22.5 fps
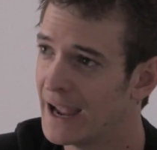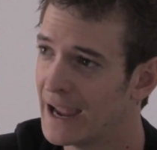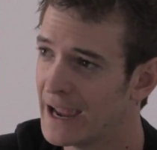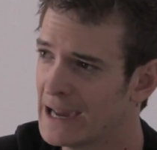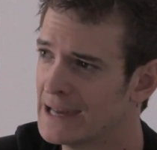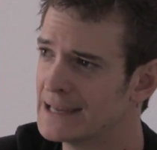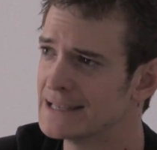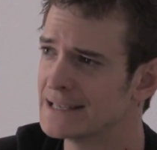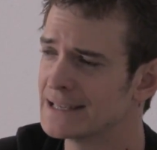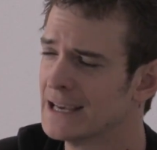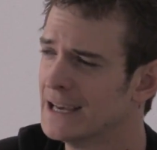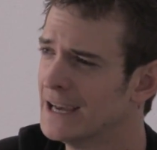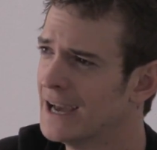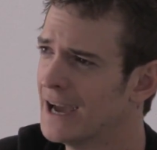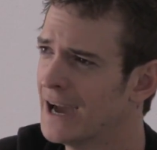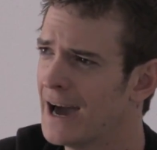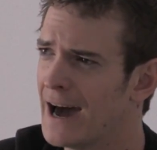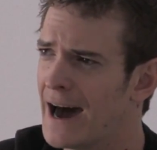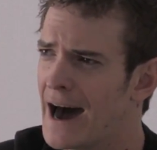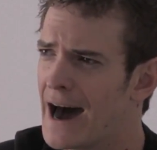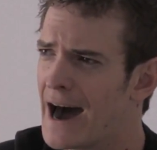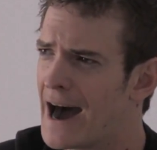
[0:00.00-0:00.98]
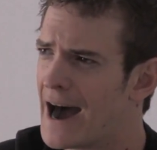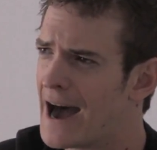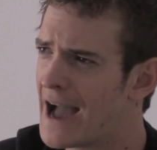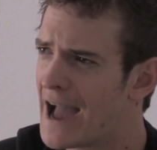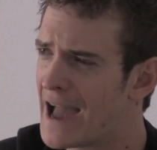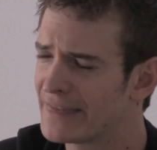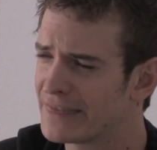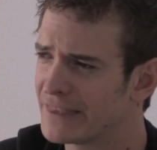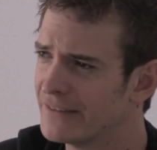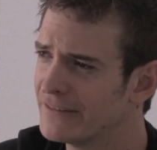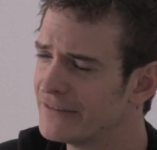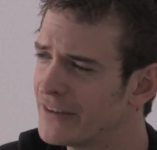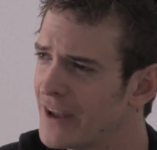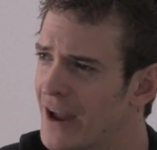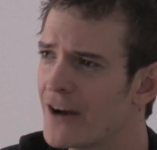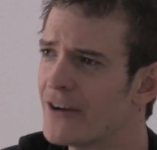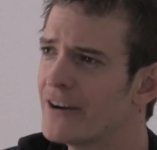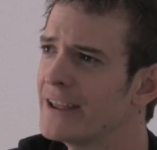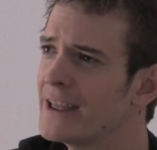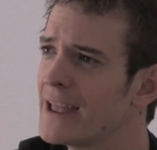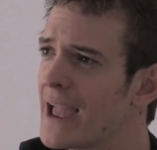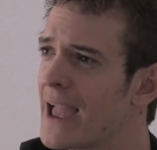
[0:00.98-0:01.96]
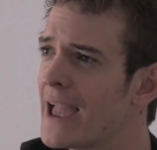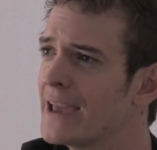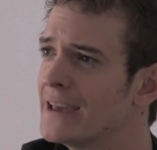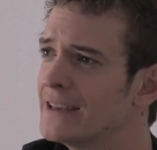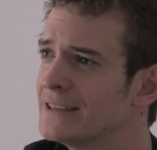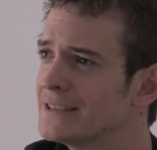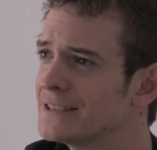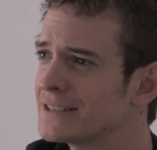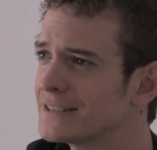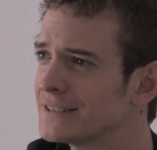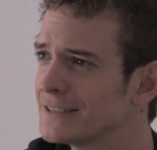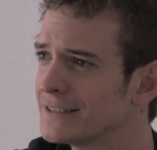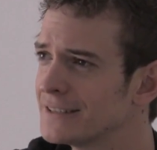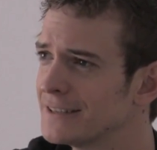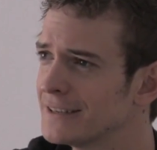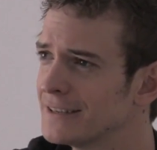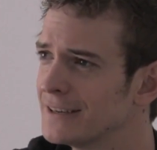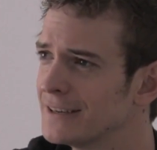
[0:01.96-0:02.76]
And at the very end,